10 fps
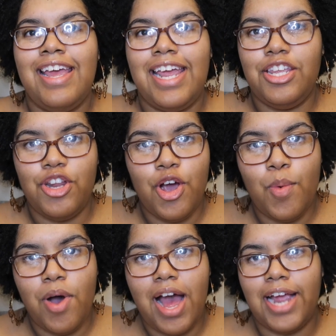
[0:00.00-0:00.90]
And you know
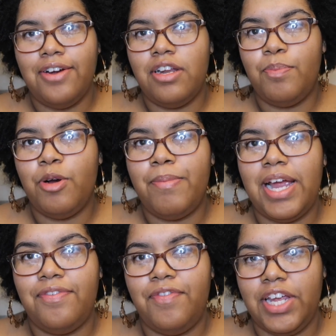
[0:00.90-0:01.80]
what, I couldn't put
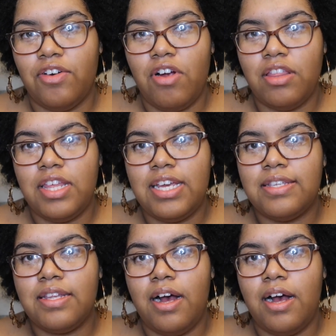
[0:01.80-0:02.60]
my finger on this,